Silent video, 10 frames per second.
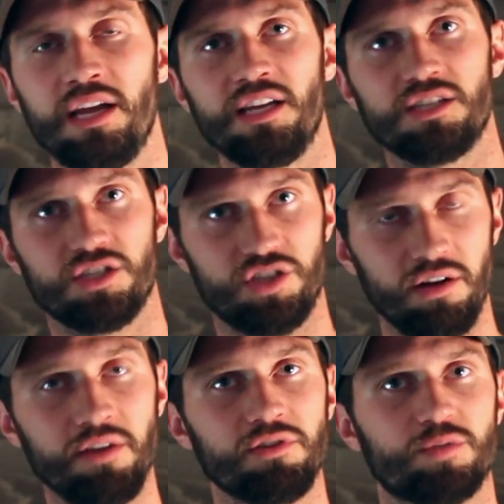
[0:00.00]
is
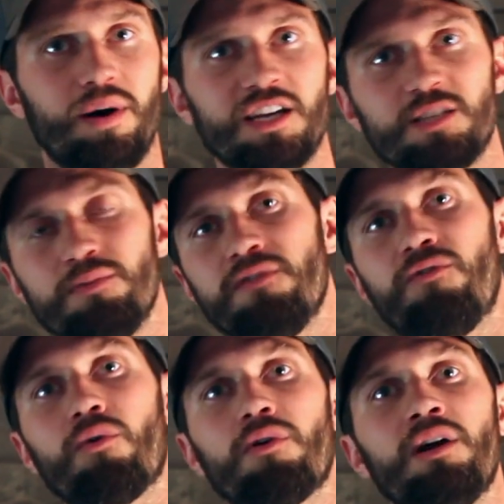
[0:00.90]
generally responsible
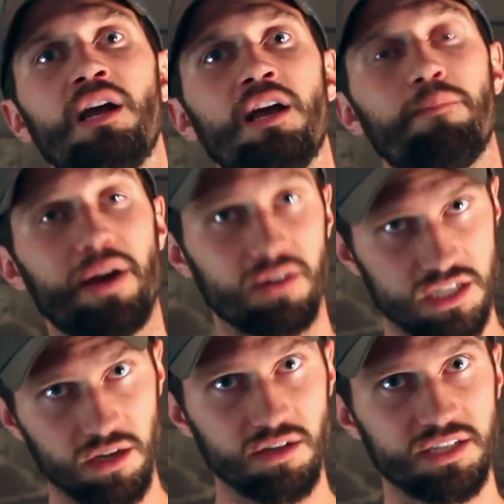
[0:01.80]
for
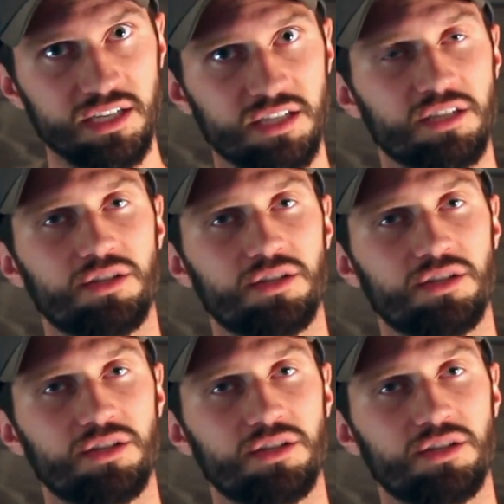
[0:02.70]
peristalsis,